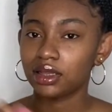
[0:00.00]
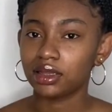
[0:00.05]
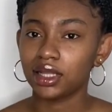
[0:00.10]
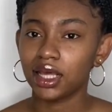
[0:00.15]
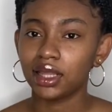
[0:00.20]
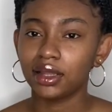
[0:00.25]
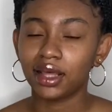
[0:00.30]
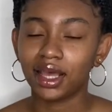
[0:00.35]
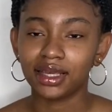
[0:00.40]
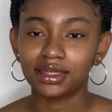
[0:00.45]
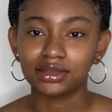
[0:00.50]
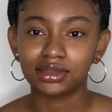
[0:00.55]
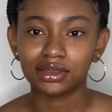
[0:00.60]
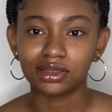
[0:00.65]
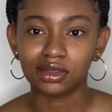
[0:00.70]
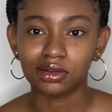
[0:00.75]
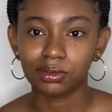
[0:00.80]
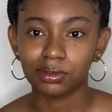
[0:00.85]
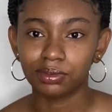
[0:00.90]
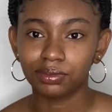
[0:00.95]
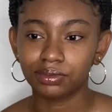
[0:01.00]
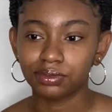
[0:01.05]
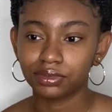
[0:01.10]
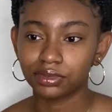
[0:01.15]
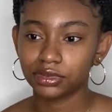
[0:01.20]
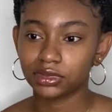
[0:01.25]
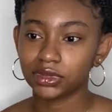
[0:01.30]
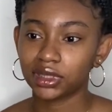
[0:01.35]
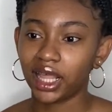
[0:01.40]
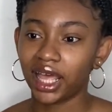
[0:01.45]
They like some
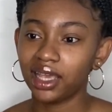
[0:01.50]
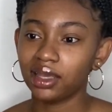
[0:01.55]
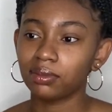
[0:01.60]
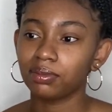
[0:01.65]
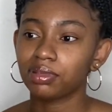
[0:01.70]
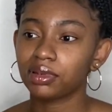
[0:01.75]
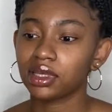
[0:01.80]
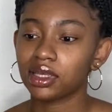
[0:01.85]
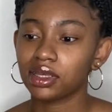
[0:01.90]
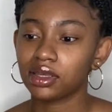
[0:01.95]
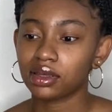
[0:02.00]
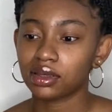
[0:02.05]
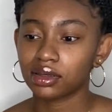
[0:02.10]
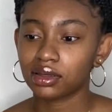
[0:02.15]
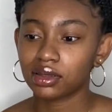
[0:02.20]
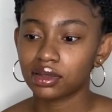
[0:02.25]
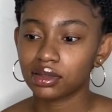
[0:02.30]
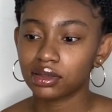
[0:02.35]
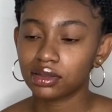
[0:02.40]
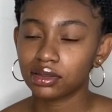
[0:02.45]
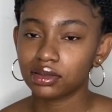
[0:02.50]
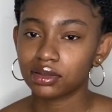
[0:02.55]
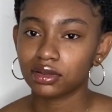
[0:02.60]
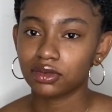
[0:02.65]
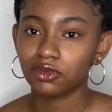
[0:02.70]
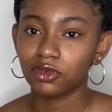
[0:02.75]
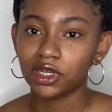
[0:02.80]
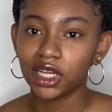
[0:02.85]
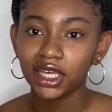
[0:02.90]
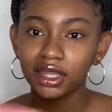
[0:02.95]
light pink.
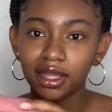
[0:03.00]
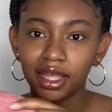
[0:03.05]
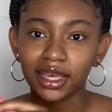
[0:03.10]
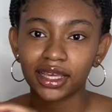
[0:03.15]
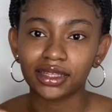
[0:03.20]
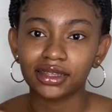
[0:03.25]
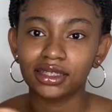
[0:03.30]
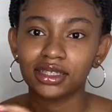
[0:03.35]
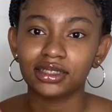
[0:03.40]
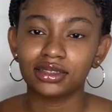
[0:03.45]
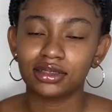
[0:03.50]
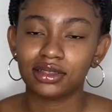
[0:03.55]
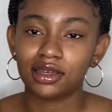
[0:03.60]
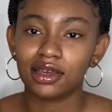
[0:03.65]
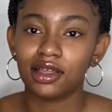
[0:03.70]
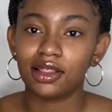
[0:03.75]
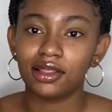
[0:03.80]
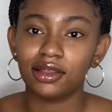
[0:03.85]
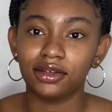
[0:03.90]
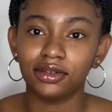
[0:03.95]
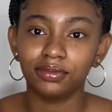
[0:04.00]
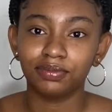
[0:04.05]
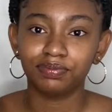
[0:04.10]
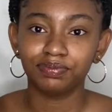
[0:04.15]
Well, they like this color.